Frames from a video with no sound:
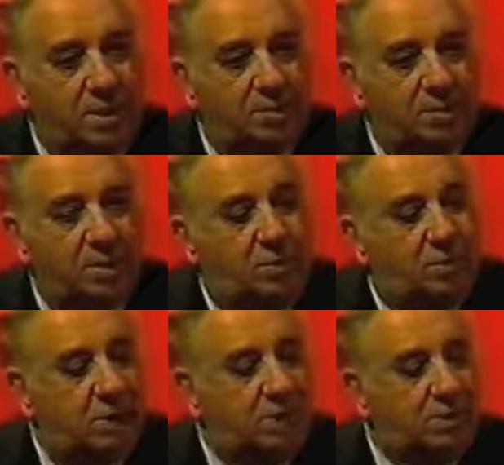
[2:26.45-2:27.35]
but he would
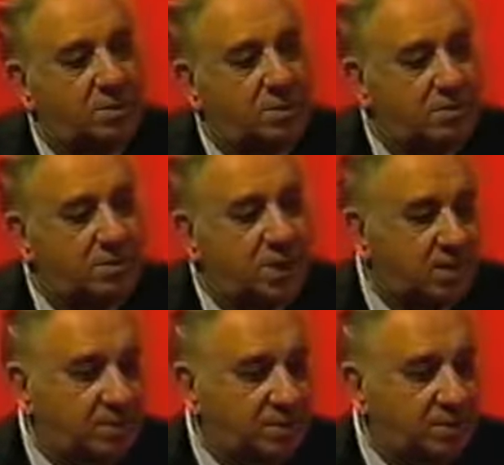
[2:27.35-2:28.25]
take some of these
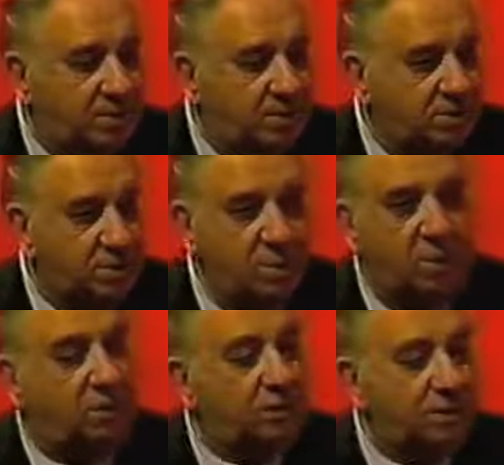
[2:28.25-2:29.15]
bobbies, who were
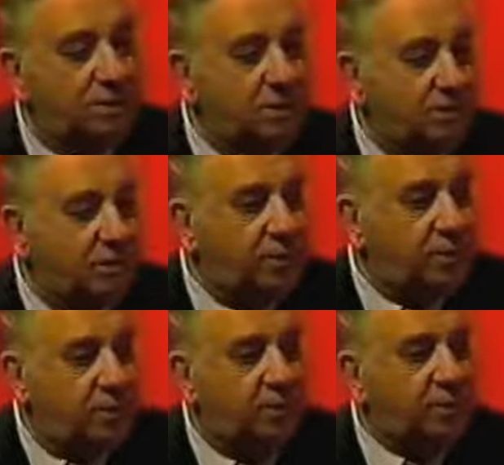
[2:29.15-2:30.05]
well over 6 foot,
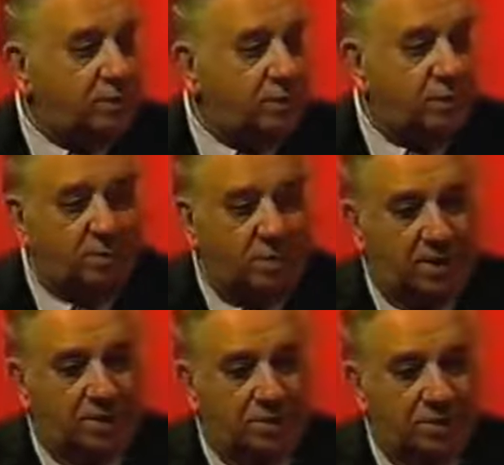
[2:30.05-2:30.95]
over 200
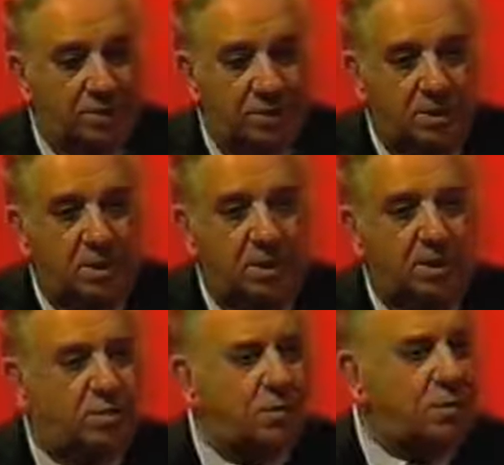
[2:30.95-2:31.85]
pounds,
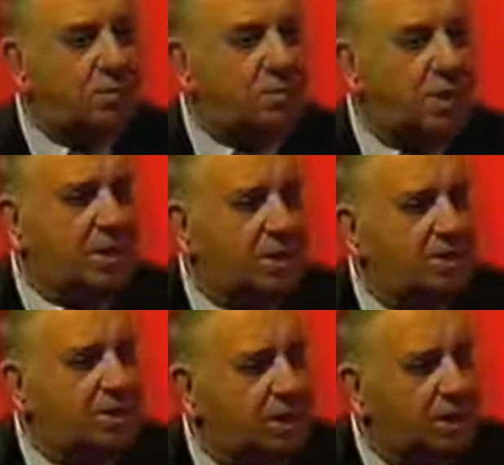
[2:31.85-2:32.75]
he'd throw them around like
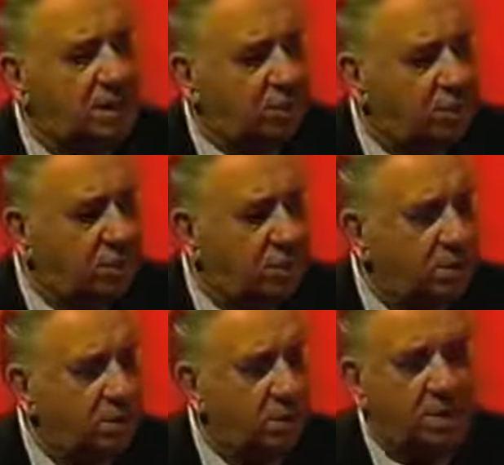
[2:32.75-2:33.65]
they were kindling wood.
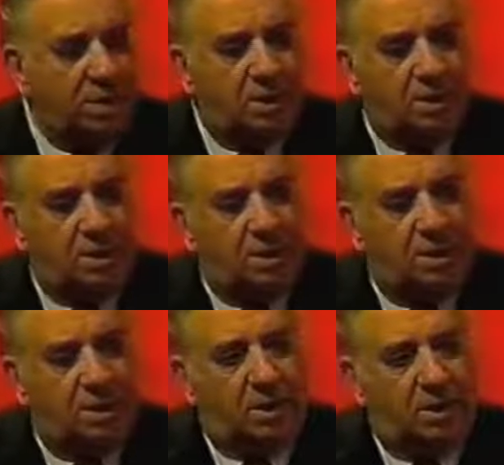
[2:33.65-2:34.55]

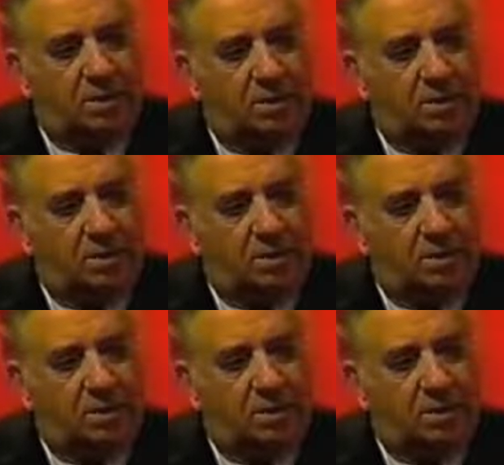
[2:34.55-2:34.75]
And